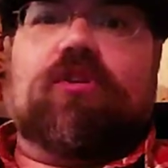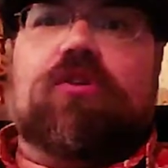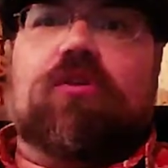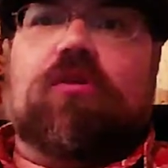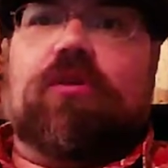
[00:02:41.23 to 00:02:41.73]

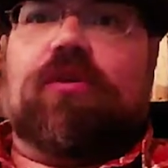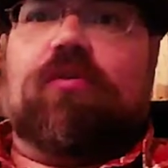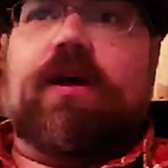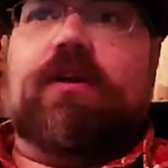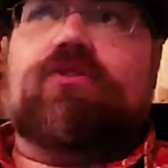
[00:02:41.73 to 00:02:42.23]
girl in a
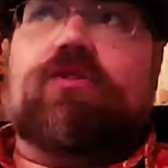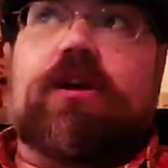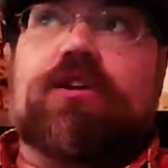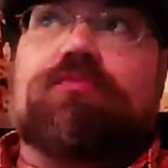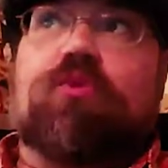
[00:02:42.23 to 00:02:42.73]
red
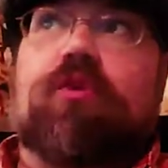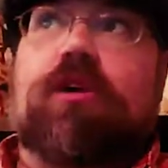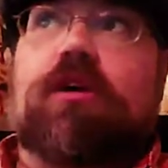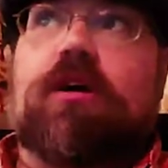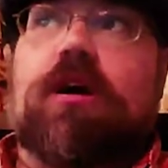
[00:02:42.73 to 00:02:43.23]
dress
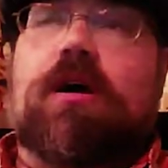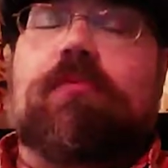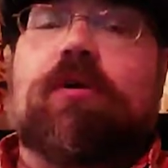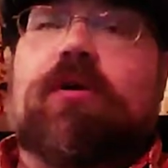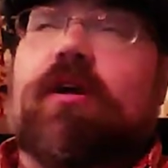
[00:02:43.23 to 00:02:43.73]
pointing up